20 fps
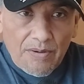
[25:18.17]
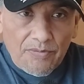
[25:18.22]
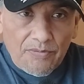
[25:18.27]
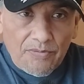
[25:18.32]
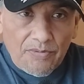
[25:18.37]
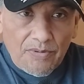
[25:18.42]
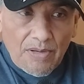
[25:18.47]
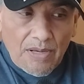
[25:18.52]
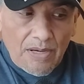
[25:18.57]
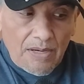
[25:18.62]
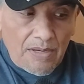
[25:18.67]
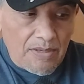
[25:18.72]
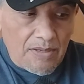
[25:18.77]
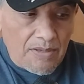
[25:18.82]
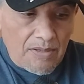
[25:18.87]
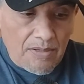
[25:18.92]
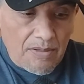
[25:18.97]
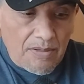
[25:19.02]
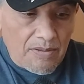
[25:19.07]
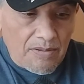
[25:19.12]
not,
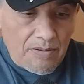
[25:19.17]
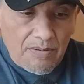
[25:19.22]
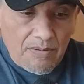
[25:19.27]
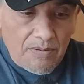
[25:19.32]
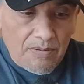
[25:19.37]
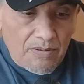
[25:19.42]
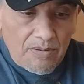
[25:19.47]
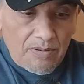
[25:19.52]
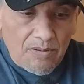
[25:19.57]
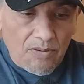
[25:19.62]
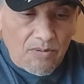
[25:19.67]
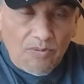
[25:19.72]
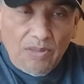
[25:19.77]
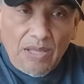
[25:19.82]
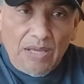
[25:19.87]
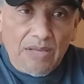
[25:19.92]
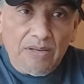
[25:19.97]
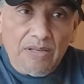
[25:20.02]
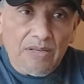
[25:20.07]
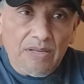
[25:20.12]

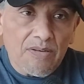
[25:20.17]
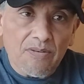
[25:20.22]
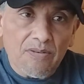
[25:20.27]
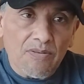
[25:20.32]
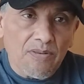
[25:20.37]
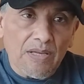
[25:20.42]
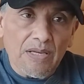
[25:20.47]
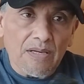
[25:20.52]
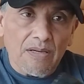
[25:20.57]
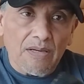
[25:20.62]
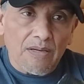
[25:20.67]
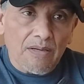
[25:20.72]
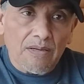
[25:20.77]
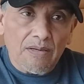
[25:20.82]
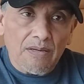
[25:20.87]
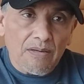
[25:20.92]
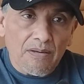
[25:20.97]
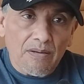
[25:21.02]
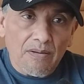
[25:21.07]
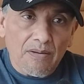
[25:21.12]
they didn't think,
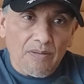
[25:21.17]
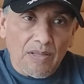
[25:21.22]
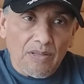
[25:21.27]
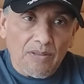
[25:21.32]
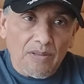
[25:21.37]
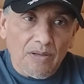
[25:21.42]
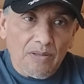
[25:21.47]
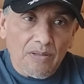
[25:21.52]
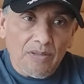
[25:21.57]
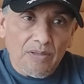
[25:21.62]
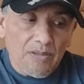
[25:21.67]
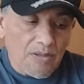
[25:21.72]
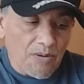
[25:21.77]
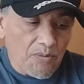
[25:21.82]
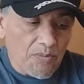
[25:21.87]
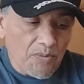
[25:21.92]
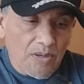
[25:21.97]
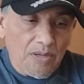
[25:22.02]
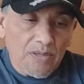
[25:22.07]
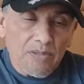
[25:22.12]
they thought that they
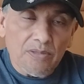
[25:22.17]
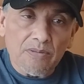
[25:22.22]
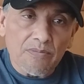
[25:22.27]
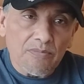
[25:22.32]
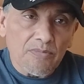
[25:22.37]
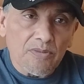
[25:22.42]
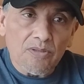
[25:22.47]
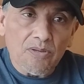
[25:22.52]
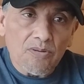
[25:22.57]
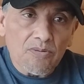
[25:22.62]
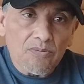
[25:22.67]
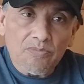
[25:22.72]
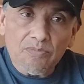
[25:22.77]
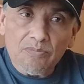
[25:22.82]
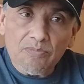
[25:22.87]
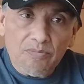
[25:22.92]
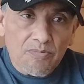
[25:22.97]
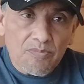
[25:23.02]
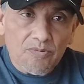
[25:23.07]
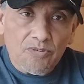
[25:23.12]
were gonna,
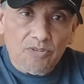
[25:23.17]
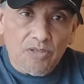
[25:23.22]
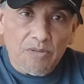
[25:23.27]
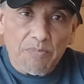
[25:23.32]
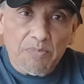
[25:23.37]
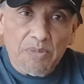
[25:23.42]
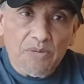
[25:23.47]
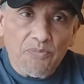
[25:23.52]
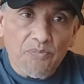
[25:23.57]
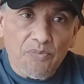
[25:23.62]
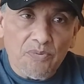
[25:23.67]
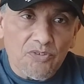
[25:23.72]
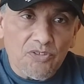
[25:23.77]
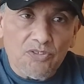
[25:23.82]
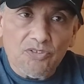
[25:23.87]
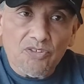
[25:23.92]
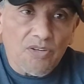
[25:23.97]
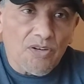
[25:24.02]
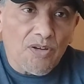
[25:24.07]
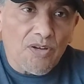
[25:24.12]
it's gonna be
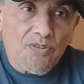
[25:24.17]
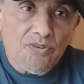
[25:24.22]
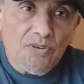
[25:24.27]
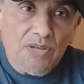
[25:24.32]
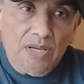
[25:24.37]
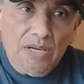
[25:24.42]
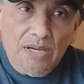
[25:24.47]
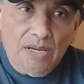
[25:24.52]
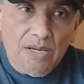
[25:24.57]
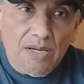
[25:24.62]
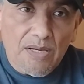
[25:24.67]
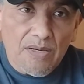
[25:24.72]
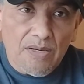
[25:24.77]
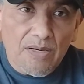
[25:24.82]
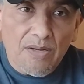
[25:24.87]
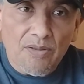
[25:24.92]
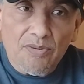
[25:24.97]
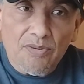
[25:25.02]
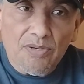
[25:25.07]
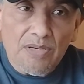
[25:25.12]
just another day
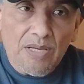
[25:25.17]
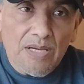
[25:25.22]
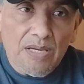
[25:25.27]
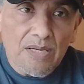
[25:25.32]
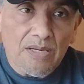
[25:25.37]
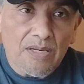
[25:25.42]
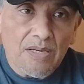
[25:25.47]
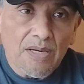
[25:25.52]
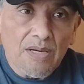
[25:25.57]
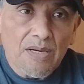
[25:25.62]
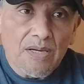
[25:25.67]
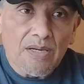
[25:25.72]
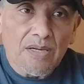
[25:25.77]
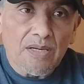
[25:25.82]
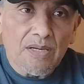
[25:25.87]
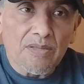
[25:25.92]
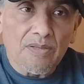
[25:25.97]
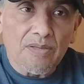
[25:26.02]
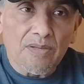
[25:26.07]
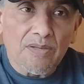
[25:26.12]

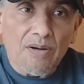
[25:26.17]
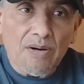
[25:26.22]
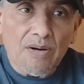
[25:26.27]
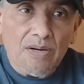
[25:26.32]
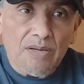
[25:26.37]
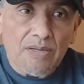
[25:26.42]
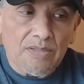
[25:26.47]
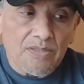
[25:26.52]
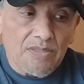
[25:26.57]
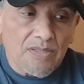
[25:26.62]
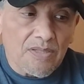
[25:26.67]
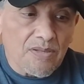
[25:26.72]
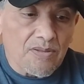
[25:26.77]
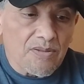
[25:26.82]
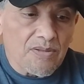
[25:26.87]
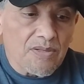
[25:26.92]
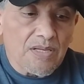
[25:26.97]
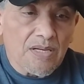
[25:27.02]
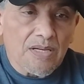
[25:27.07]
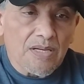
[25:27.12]
in the darkness,
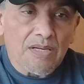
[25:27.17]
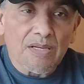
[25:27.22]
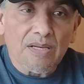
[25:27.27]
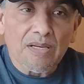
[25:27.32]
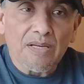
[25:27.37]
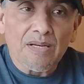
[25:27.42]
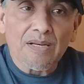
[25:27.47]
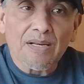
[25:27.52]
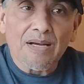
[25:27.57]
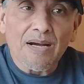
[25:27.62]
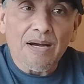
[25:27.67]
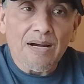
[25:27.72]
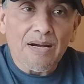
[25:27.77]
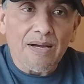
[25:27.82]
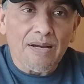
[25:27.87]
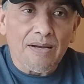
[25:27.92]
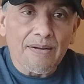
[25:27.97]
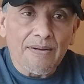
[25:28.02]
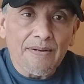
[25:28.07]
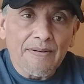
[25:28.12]
another day getting high,
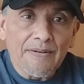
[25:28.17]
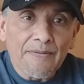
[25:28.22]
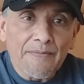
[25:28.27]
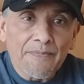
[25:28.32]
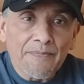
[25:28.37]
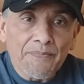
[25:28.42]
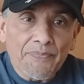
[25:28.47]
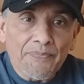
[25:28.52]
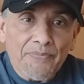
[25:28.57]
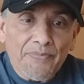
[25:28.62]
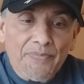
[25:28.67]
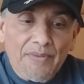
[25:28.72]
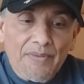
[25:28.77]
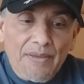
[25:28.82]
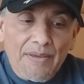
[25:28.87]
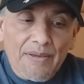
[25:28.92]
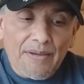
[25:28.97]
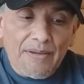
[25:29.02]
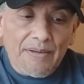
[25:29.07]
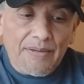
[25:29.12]

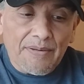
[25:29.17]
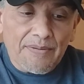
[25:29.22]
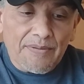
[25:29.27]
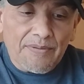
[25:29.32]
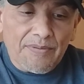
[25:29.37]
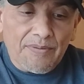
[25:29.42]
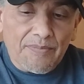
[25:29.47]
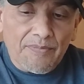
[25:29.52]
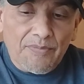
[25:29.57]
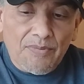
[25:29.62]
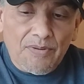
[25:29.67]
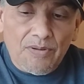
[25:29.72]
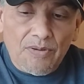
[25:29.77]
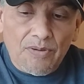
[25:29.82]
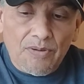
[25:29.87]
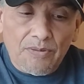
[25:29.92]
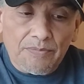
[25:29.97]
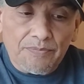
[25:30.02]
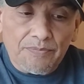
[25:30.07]
and you know